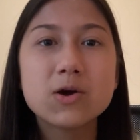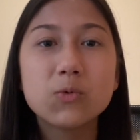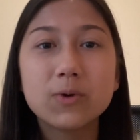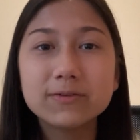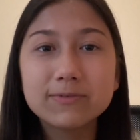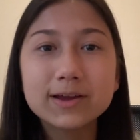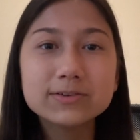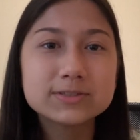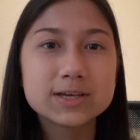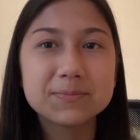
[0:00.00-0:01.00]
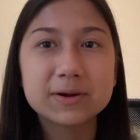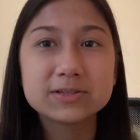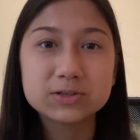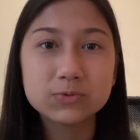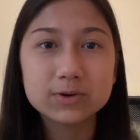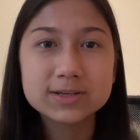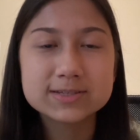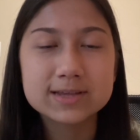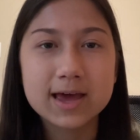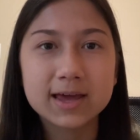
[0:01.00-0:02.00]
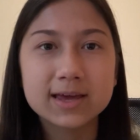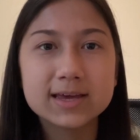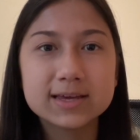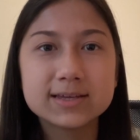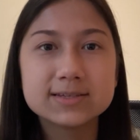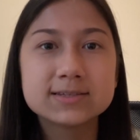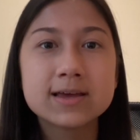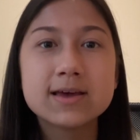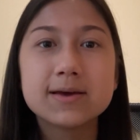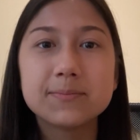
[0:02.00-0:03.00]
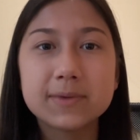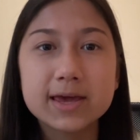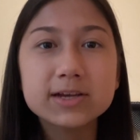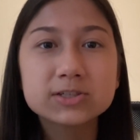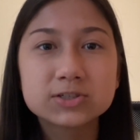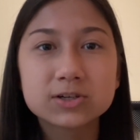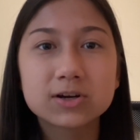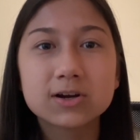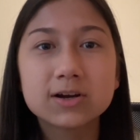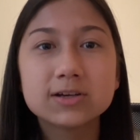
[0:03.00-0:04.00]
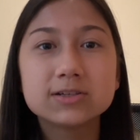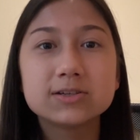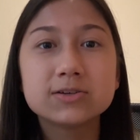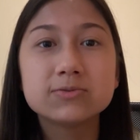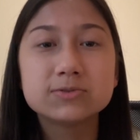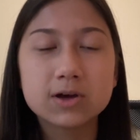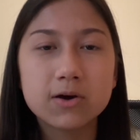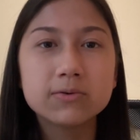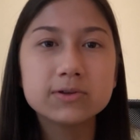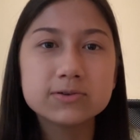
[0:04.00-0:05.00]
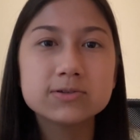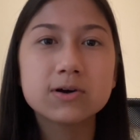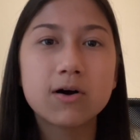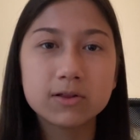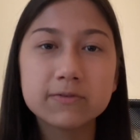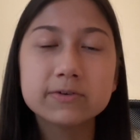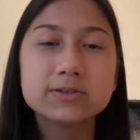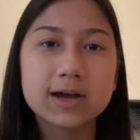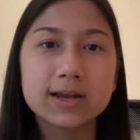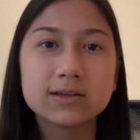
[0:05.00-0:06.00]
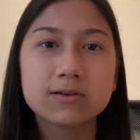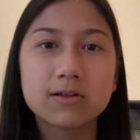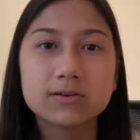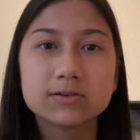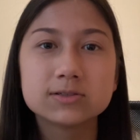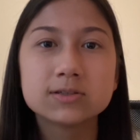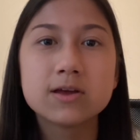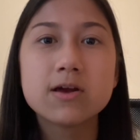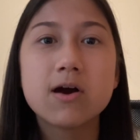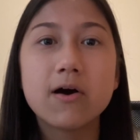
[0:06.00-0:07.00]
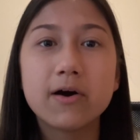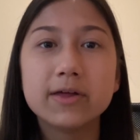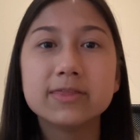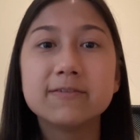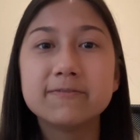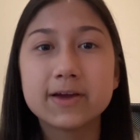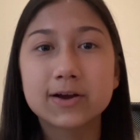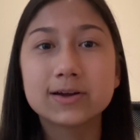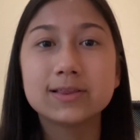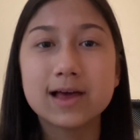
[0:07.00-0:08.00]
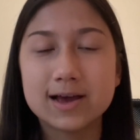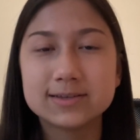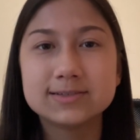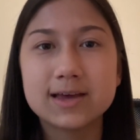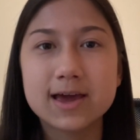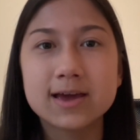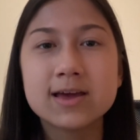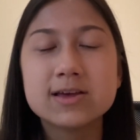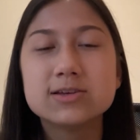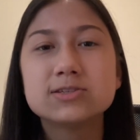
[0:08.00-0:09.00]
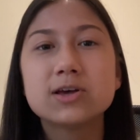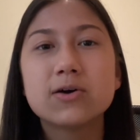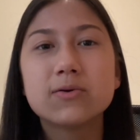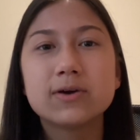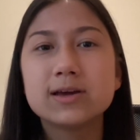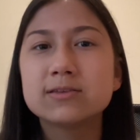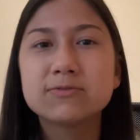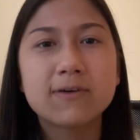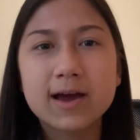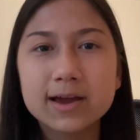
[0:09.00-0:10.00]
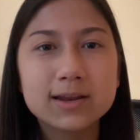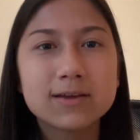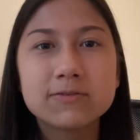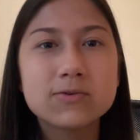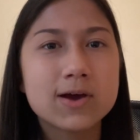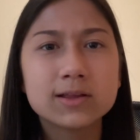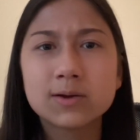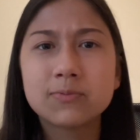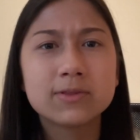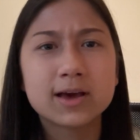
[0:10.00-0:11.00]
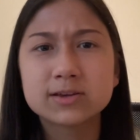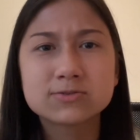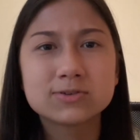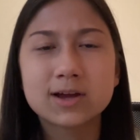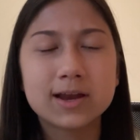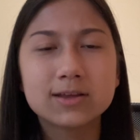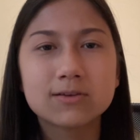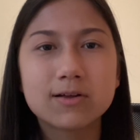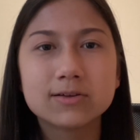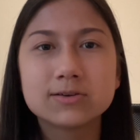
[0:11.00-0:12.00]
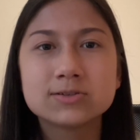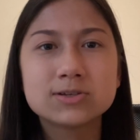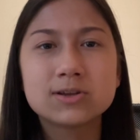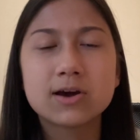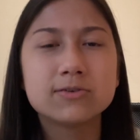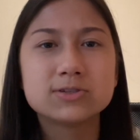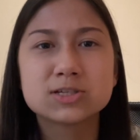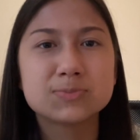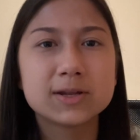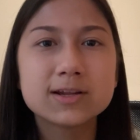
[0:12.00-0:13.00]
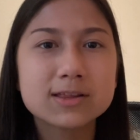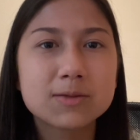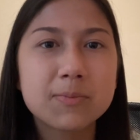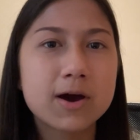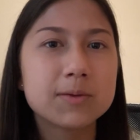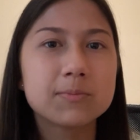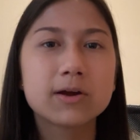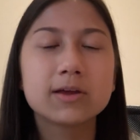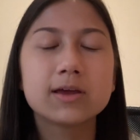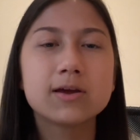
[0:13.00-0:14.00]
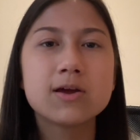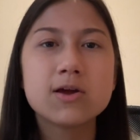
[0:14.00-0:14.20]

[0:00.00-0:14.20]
One final tip I do want to say is make sure you don't use all of your dining dollars on the very last day. So it's fine if you end up with extra dining dollars, just spend it at the Pod Market